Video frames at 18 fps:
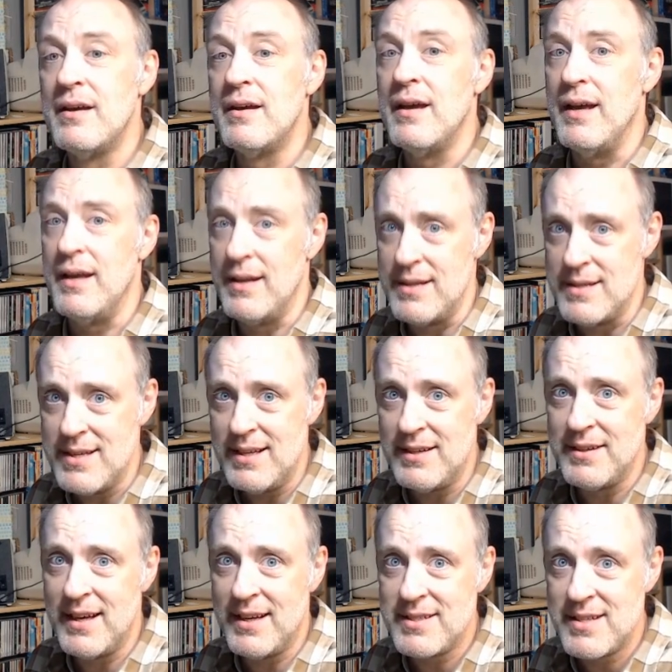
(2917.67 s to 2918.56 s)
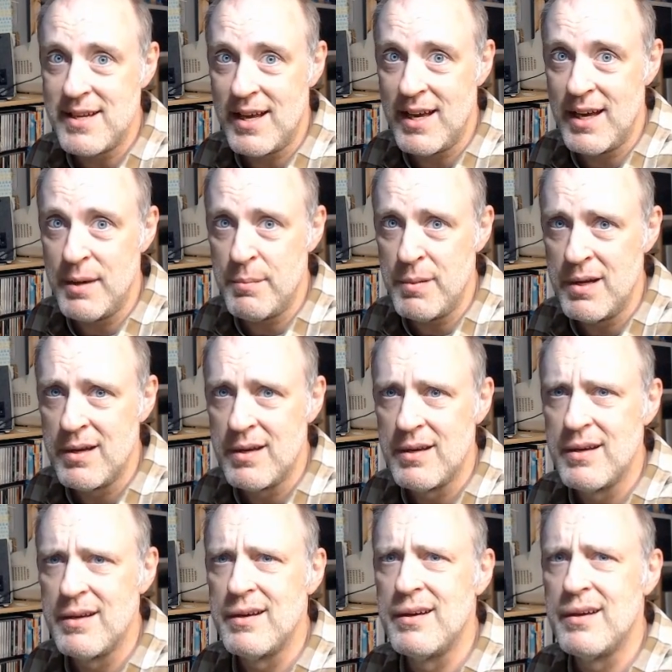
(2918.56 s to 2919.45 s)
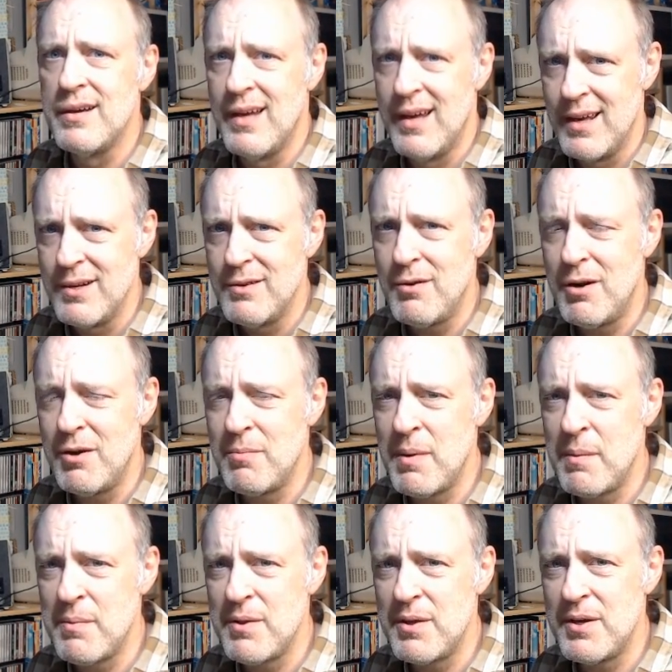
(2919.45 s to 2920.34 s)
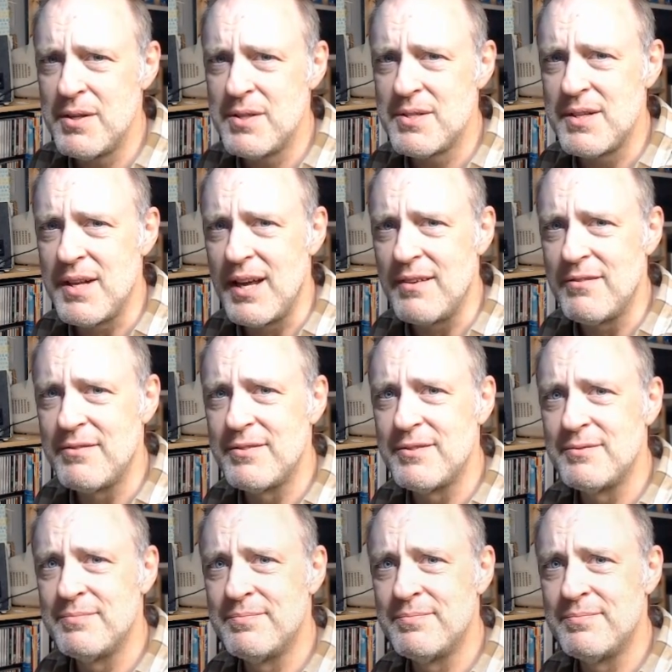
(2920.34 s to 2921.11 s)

And until next time, try to remember the good stuff.